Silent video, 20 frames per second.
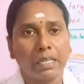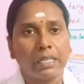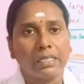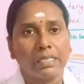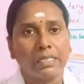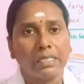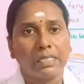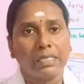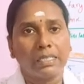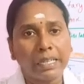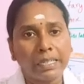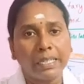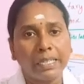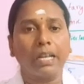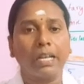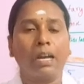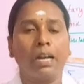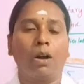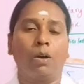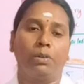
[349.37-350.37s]

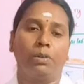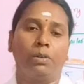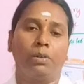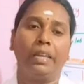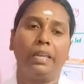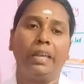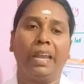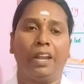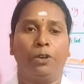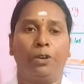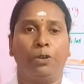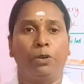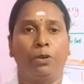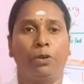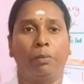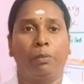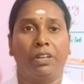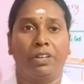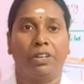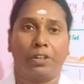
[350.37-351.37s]
shedding out the
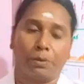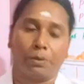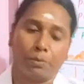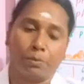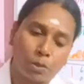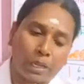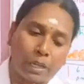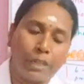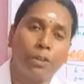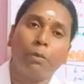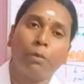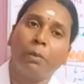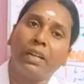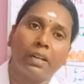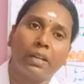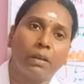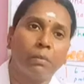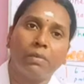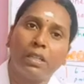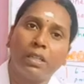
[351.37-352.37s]
endometrium. So the
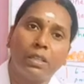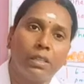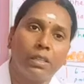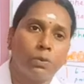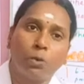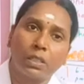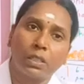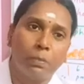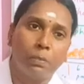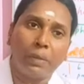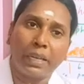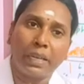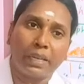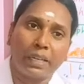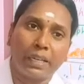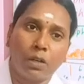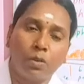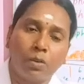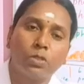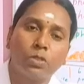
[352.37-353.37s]
endometrium was big,
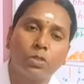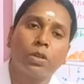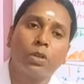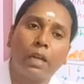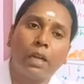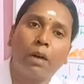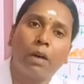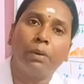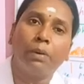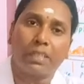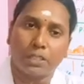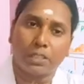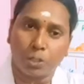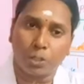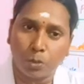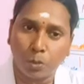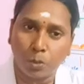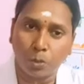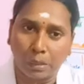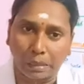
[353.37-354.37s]
no? So now it
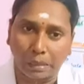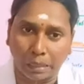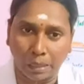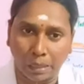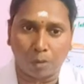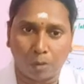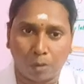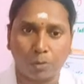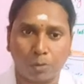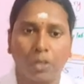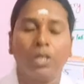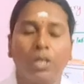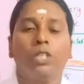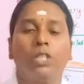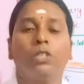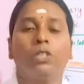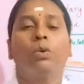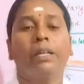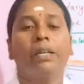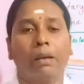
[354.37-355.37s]
has to thin out.
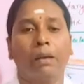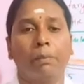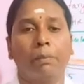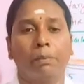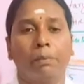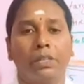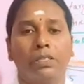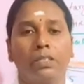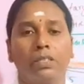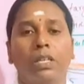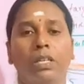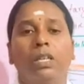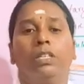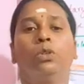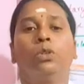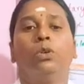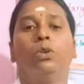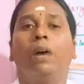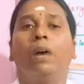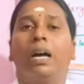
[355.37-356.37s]
So what happens?
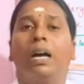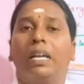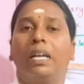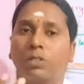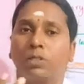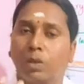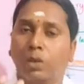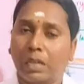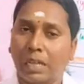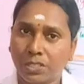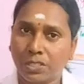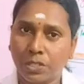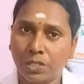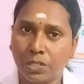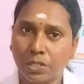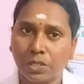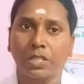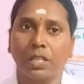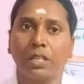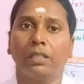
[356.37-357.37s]
So
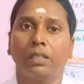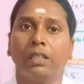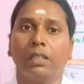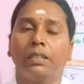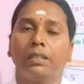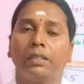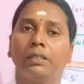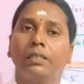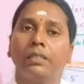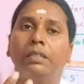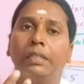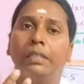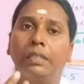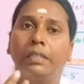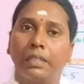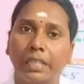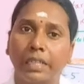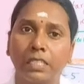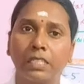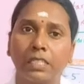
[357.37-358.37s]
vasoconstriction, that is
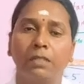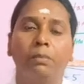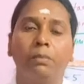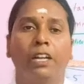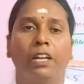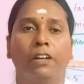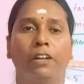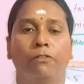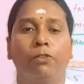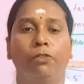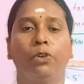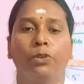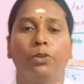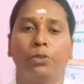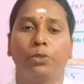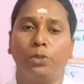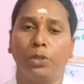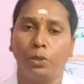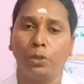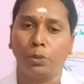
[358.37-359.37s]
decreased blood flow
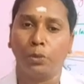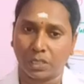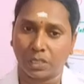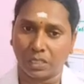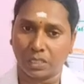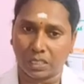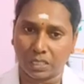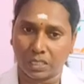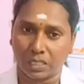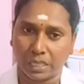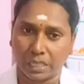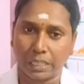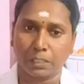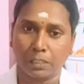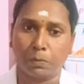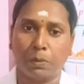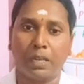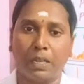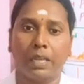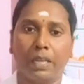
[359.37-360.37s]
to the uterus,
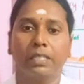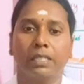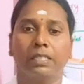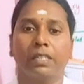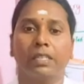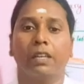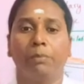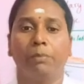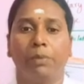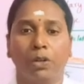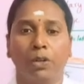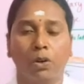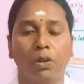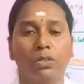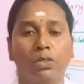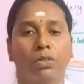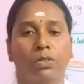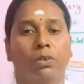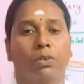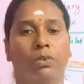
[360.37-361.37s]
takes place, and
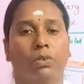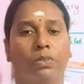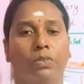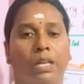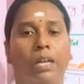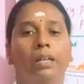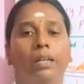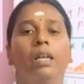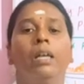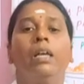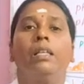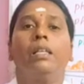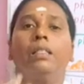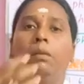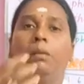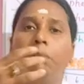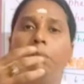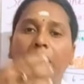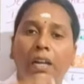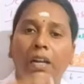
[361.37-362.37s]
because of that
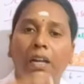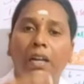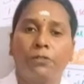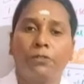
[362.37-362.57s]
the blood